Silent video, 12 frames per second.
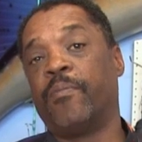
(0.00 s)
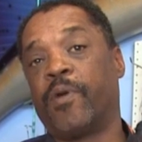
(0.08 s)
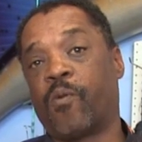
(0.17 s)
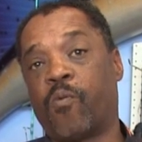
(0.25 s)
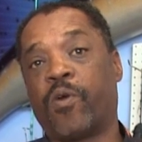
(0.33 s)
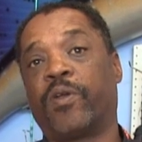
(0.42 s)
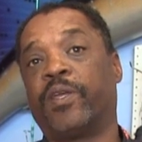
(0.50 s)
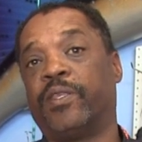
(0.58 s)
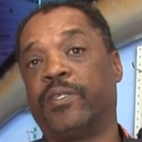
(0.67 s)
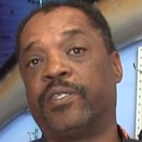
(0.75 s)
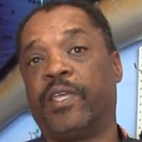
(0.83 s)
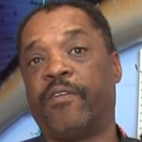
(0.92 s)
but work
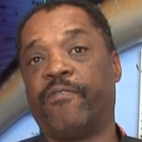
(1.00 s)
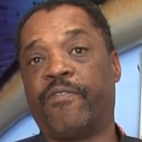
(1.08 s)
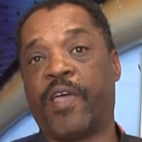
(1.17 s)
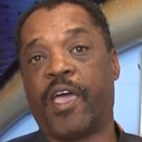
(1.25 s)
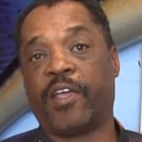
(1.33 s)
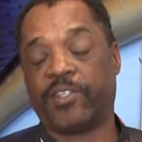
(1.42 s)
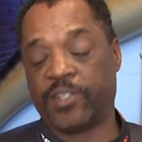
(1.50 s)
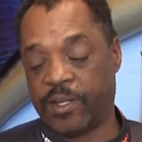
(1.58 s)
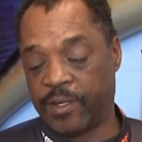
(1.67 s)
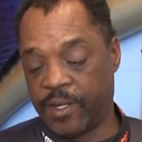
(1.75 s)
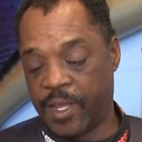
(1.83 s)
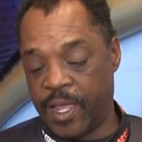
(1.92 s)
in the same fashion.